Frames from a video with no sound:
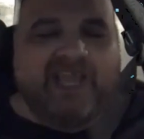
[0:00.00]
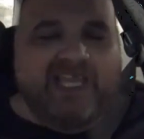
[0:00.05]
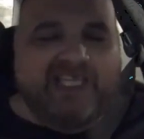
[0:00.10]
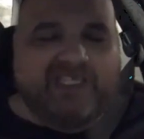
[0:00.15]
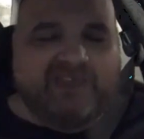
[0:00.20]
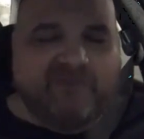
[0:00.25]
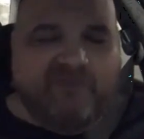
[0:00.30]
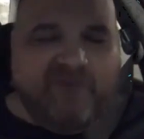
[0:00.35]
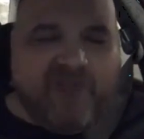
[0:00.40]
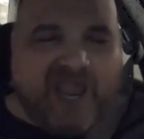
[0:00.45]

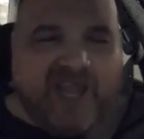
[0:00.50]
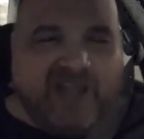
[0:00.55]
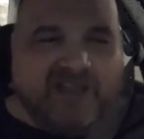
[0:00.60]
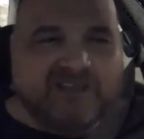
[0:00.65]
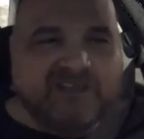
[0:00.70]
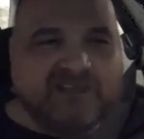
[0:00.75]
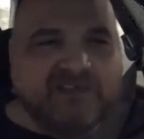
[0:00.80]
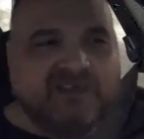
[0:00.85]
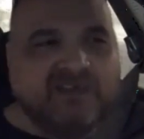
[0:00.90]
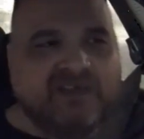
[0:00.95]
as
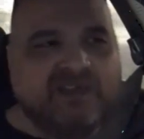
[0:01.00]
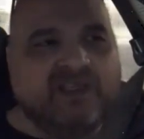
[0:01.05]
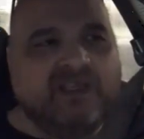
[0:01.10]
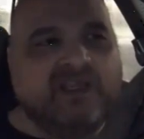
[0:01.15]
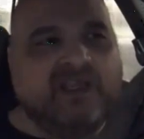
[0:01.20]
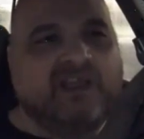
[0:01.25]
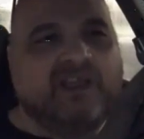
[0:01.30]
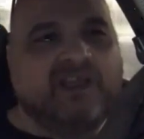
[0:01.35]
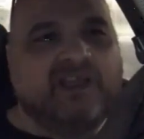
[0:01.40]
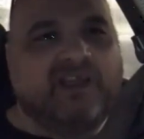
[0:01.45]
fact
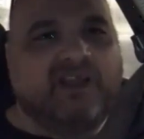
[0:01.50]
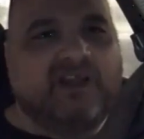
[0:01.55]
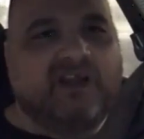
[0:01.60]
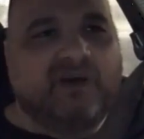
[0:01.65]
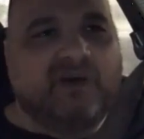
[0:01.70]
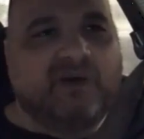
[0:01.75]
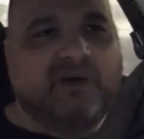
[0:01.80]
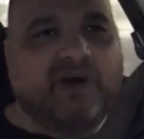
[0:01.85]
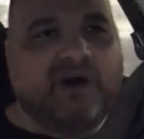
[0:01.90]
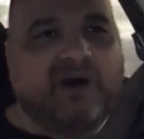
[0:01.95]
you
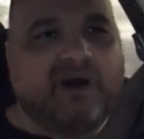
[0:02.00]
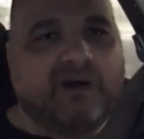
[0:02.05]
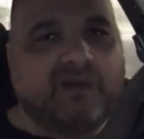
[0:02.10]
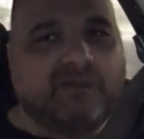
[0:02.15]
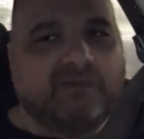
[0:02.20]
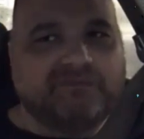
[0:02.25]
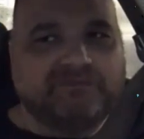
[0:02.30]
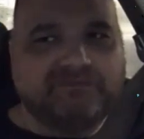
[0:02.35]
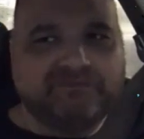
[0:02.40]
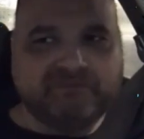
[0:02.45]
know
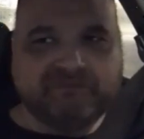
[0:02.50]
um